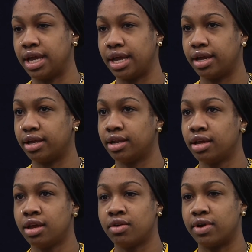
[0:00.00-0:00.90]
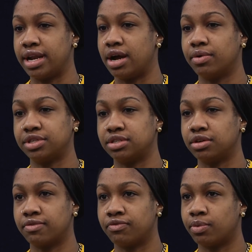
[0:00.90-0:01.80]
and right now we're just
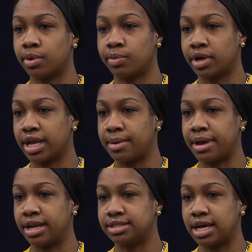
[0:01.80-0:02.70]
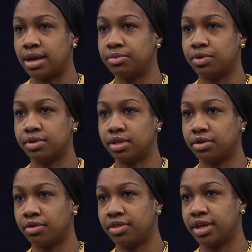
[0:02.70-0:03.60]
looking for one game at a time, doing the
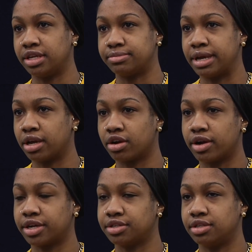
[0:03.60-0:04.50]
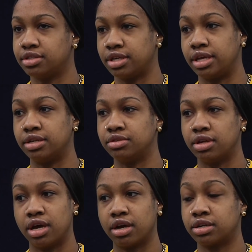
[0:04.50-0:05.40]
little things, making corrections, and
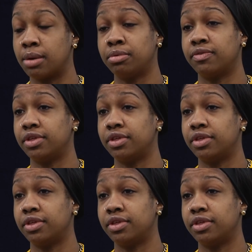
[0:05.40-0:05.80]
a couple of